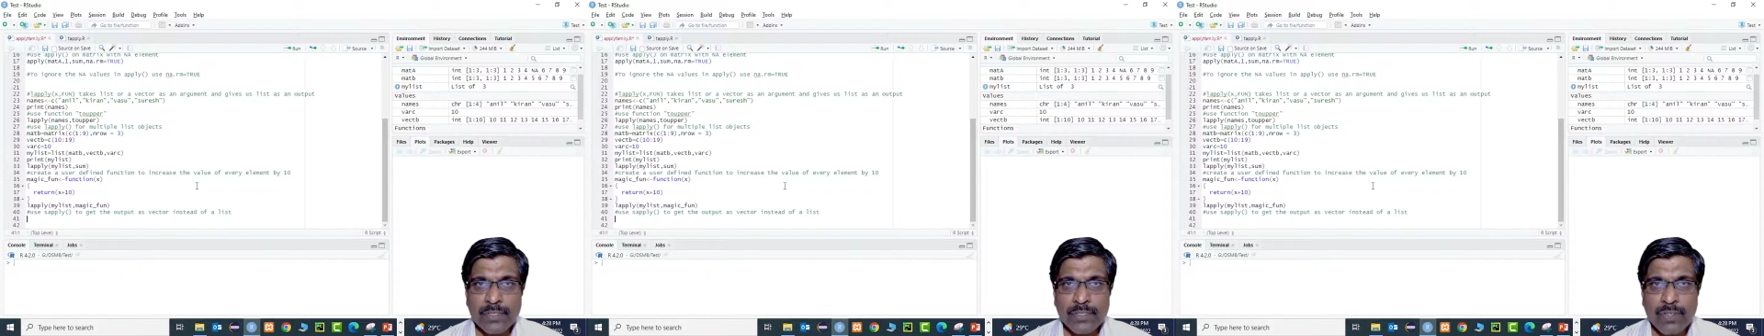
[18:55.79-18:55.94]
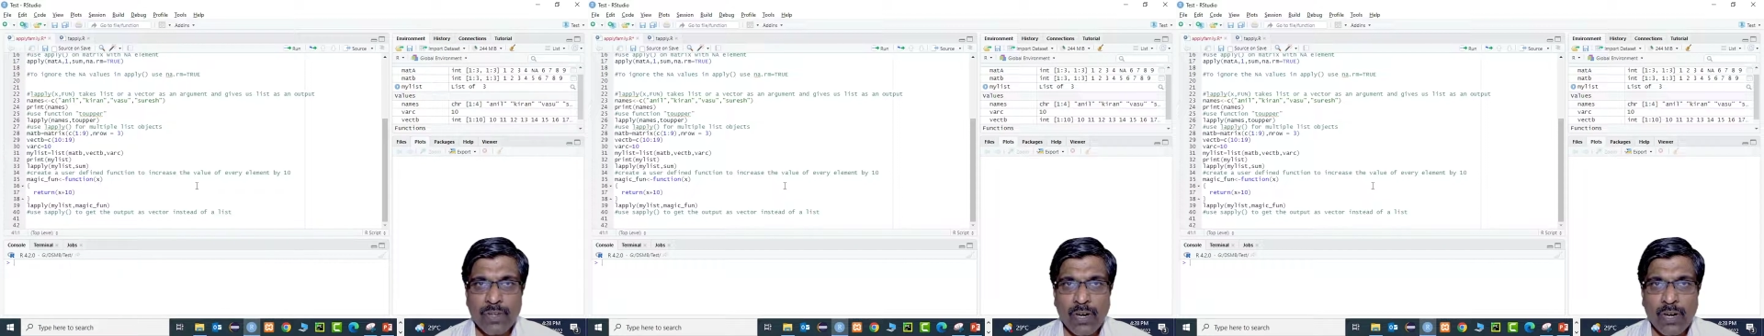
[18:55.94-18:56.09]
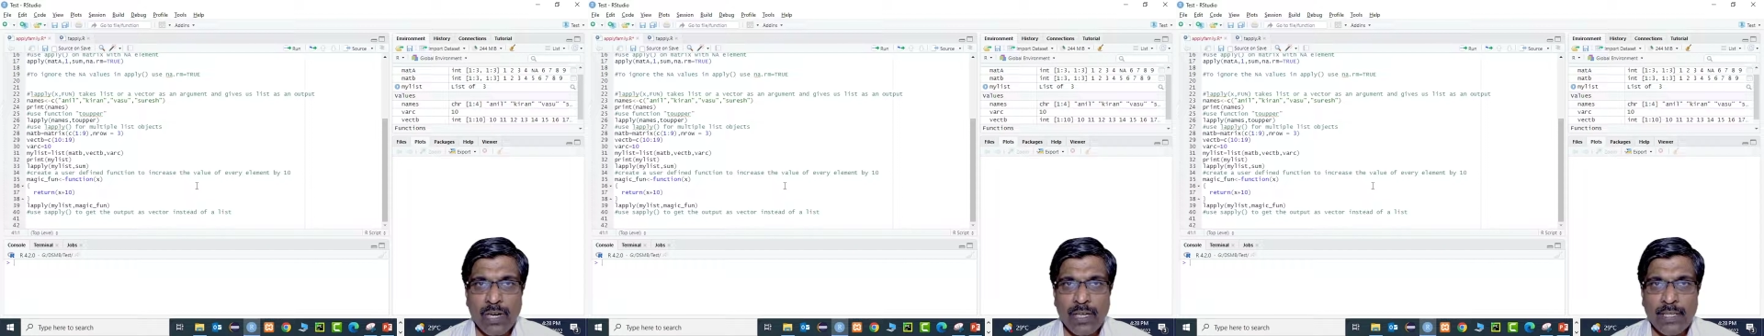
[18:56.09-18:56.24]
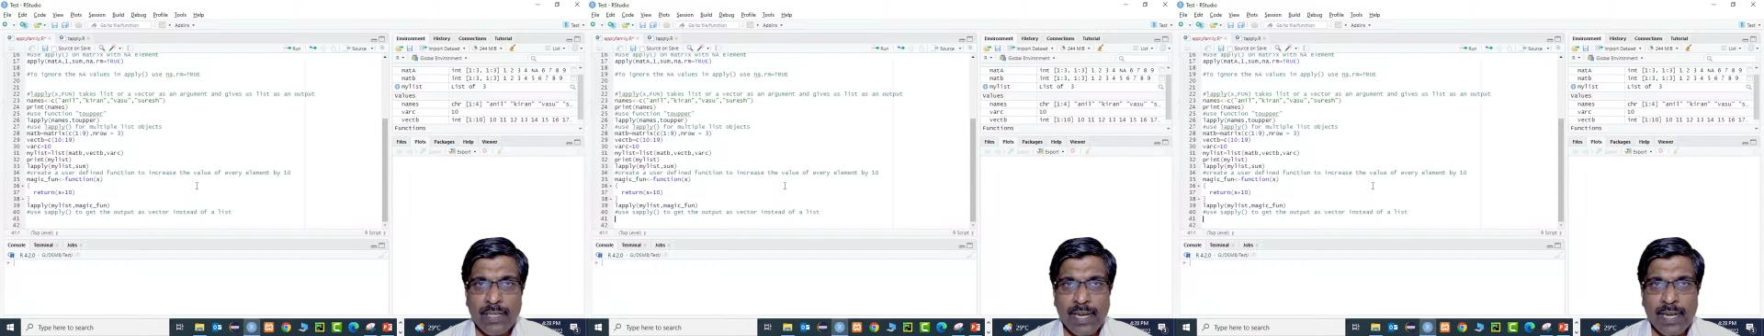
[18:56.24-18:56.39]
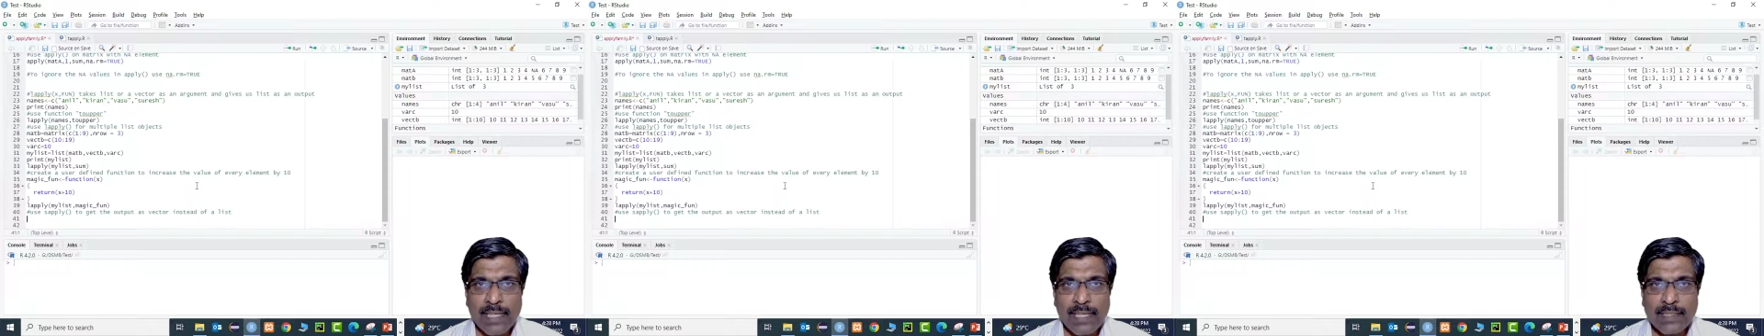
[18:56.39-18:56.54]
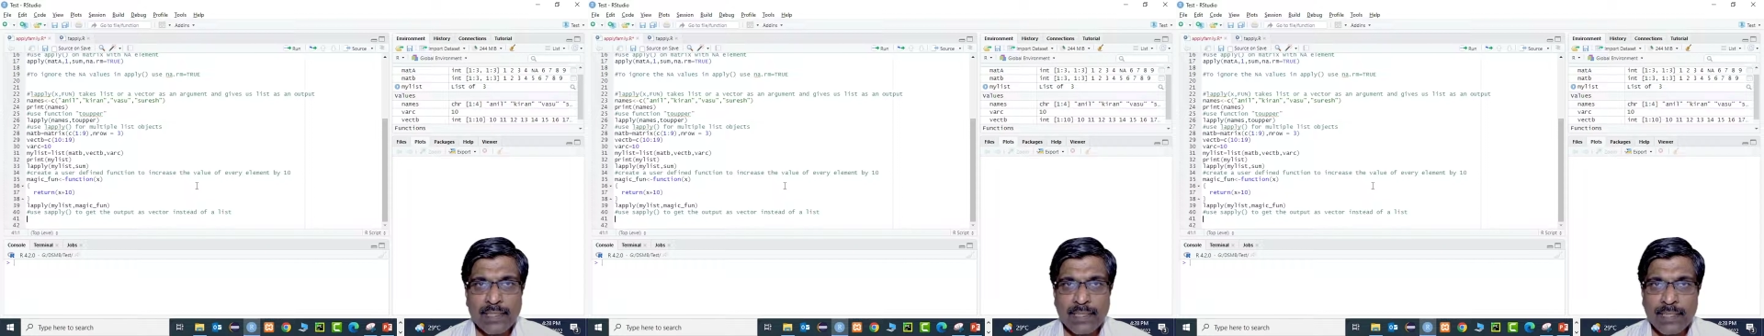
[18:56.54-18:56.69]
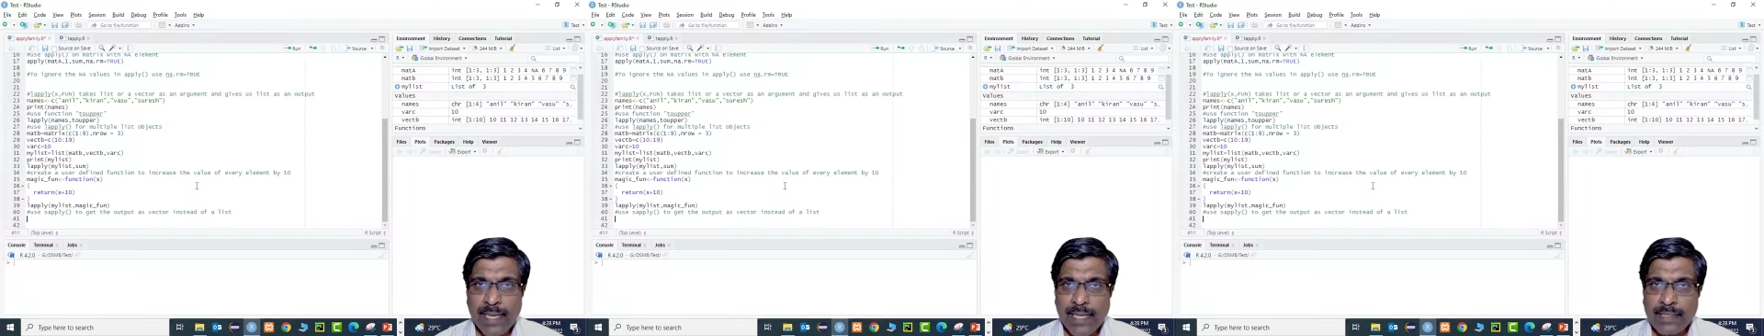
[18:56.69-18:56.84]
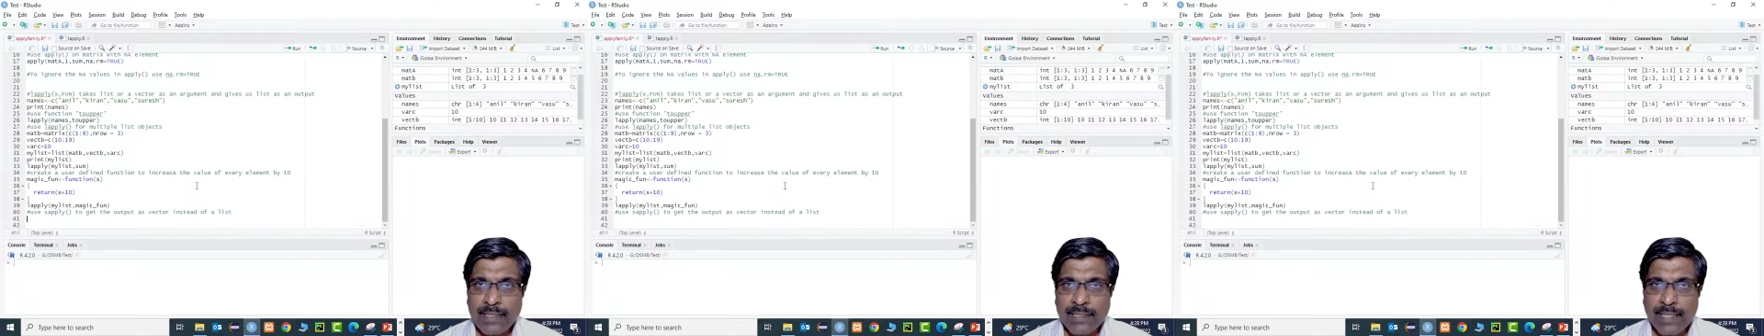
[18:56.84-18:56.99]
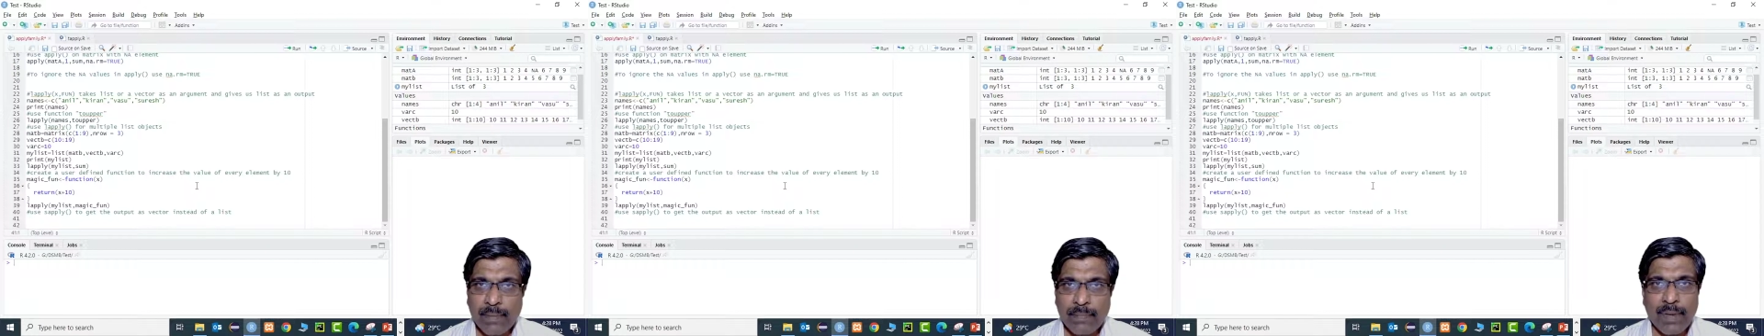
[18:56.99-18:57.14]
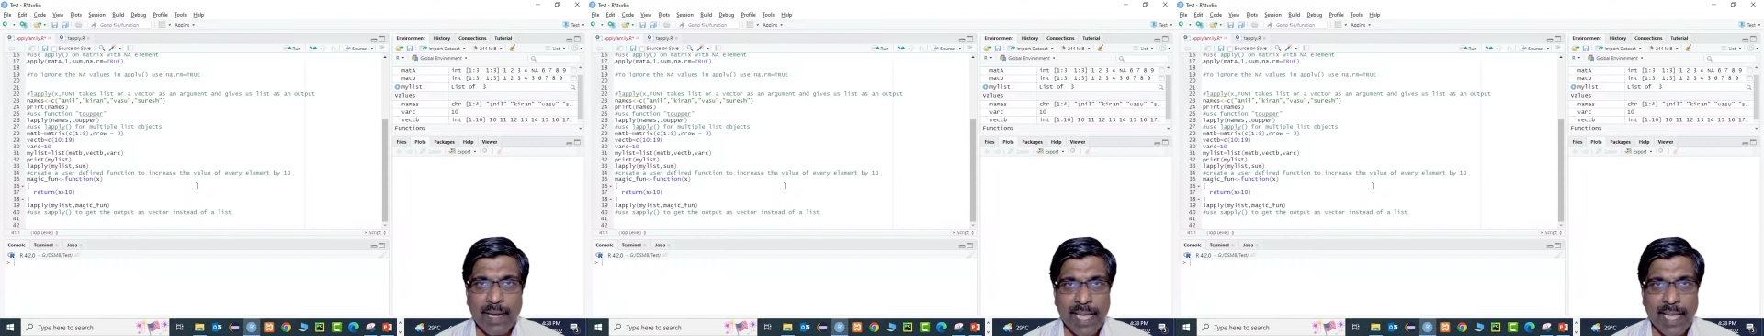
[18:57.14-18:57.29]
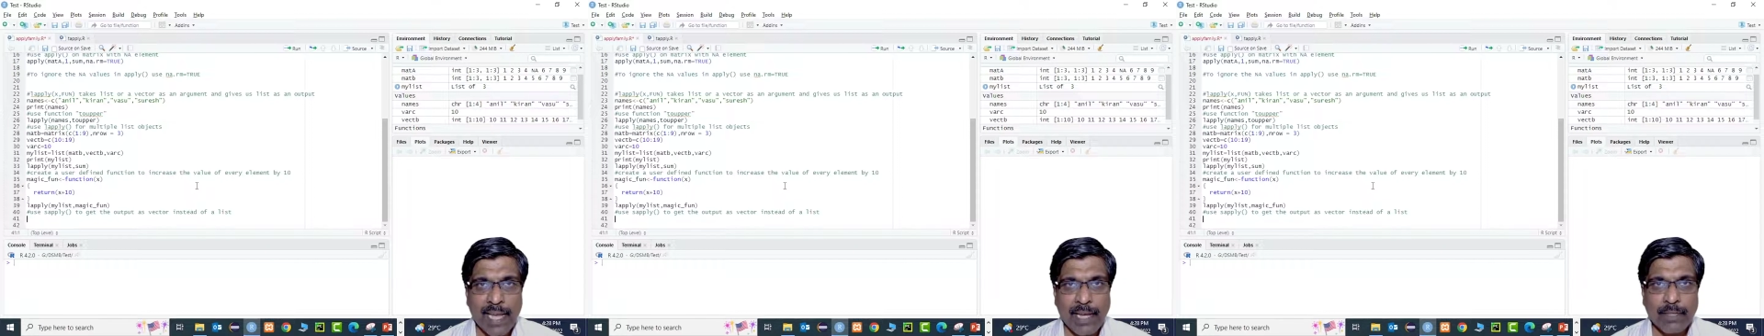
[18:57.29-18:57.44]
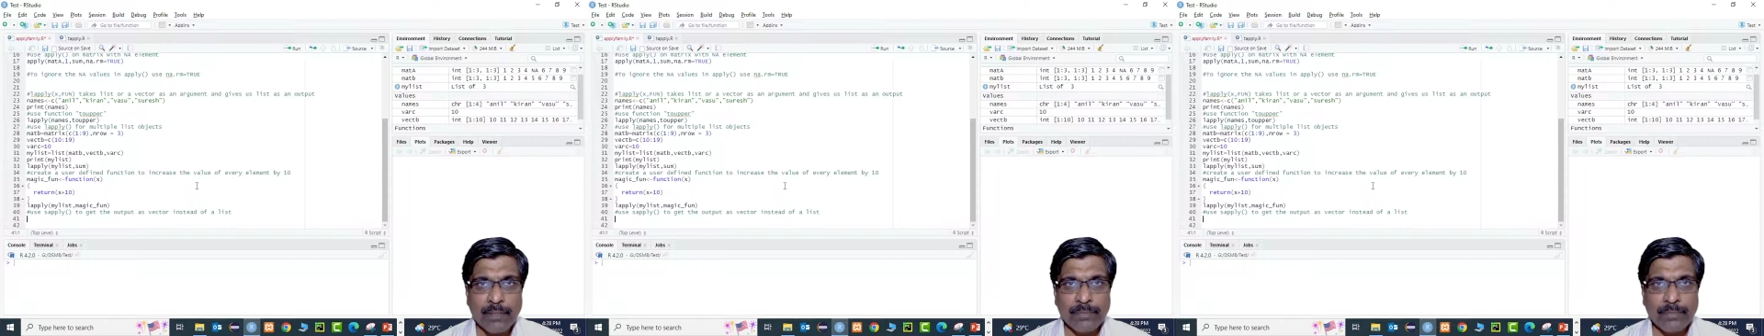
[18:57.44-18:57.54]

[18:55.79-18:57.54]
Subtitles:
called as sapply.